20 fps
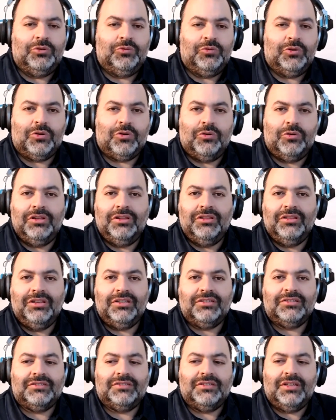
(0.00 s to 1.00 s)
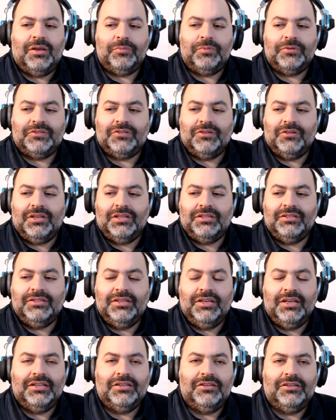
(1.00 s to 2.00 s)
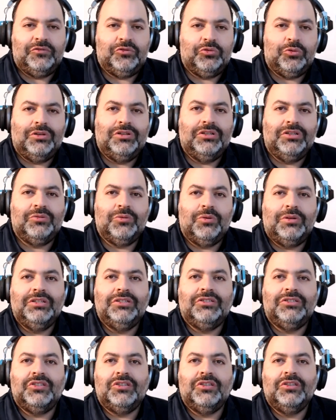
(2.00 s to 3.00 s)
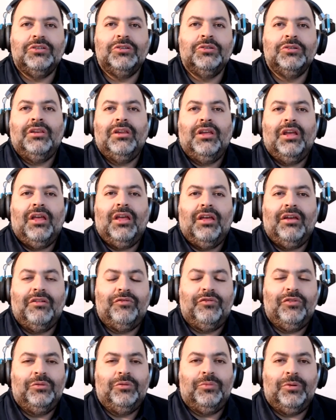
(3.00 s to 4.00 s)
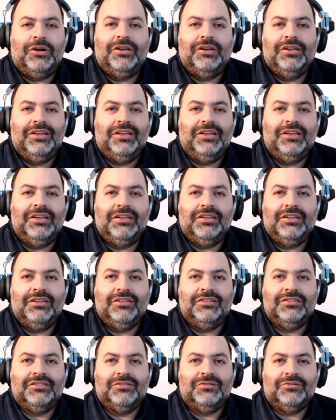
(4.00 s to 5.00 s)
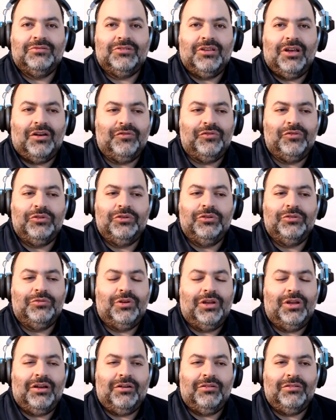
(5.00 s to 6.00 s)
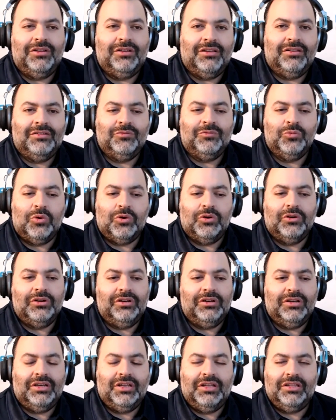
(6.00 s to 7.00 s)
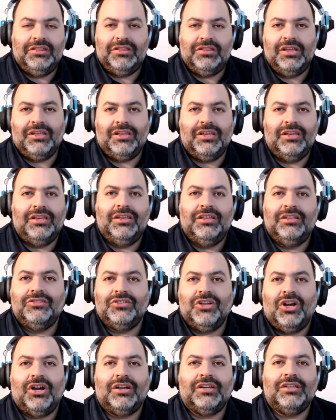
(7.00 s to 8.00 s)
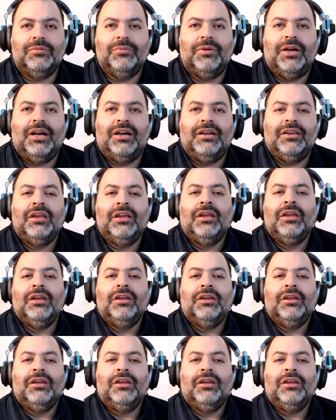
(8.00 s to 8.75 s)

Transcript: we're recording this episode at the end of 2022 and everybody is hovering around and worried and thinking and talking about